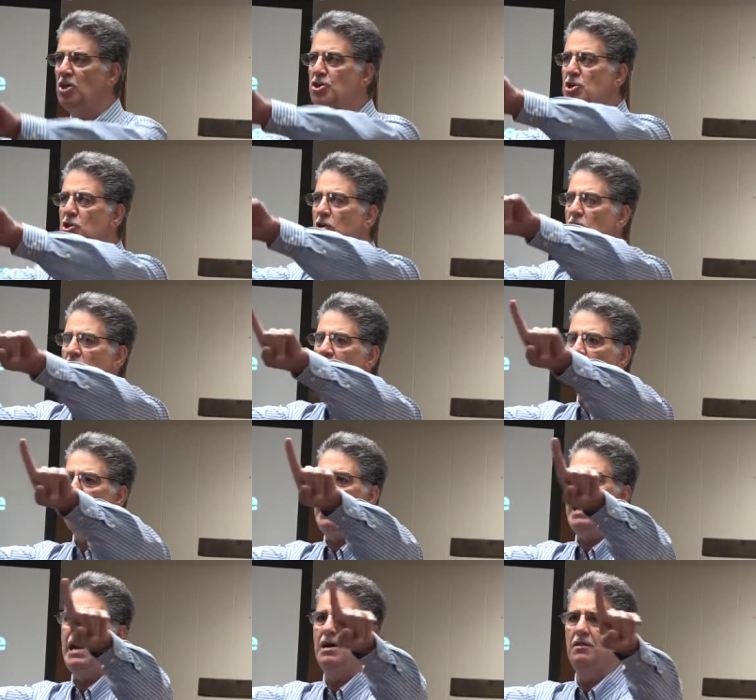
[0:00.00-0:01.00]
you could look
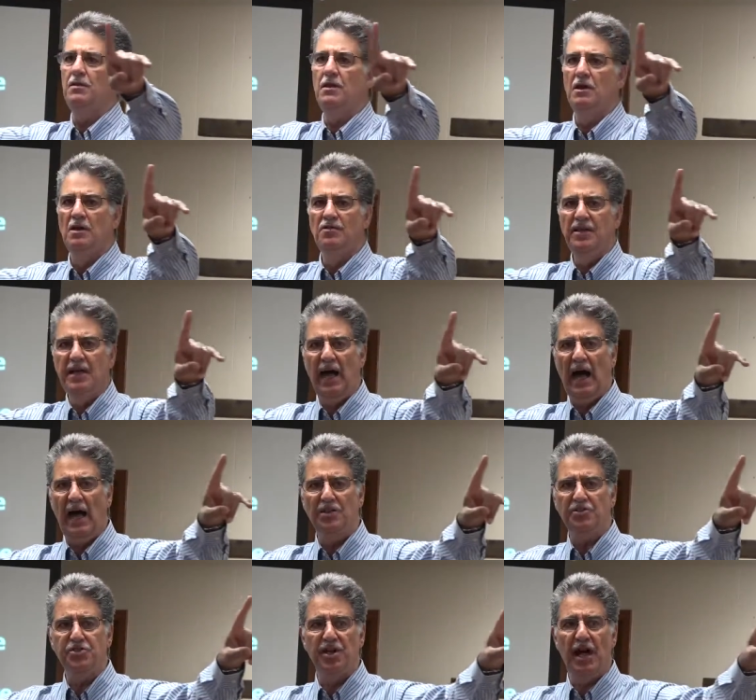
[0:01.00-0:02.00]
around the
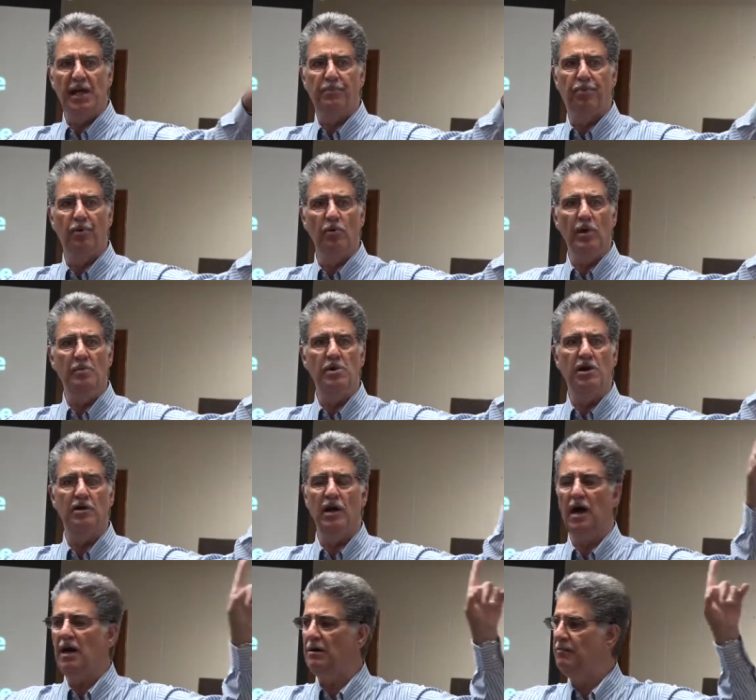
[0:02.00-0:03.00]
outside perimeter
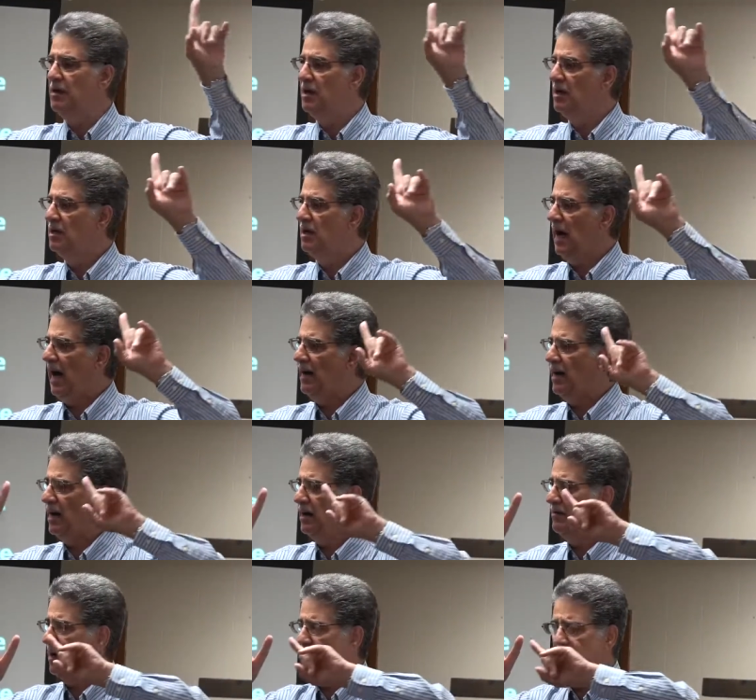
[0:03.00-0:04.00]
of,
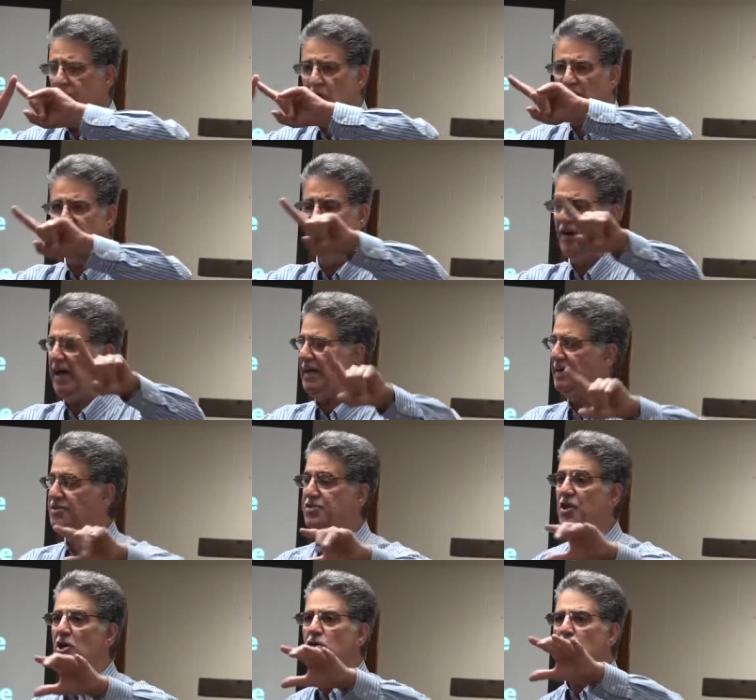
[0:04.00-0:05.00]
uh, of Las
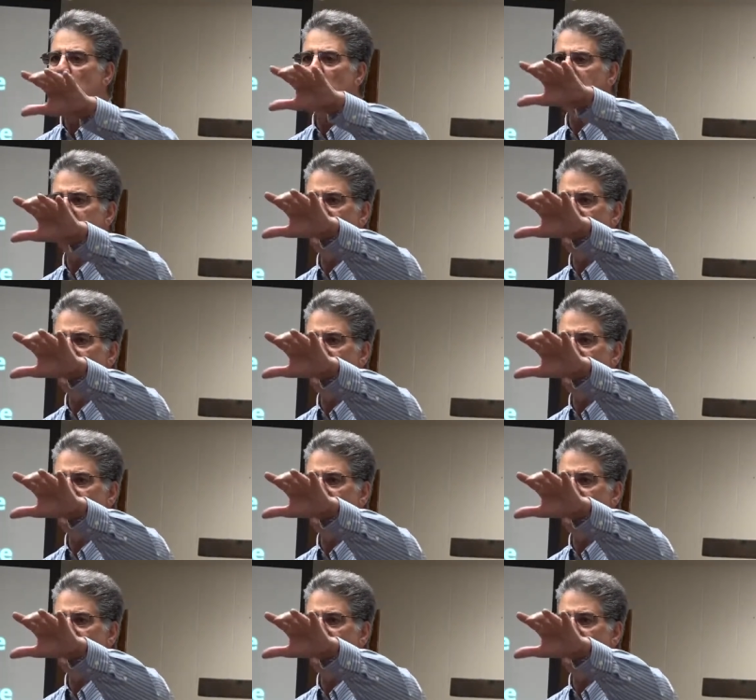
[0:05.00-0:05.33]
Vegas, you could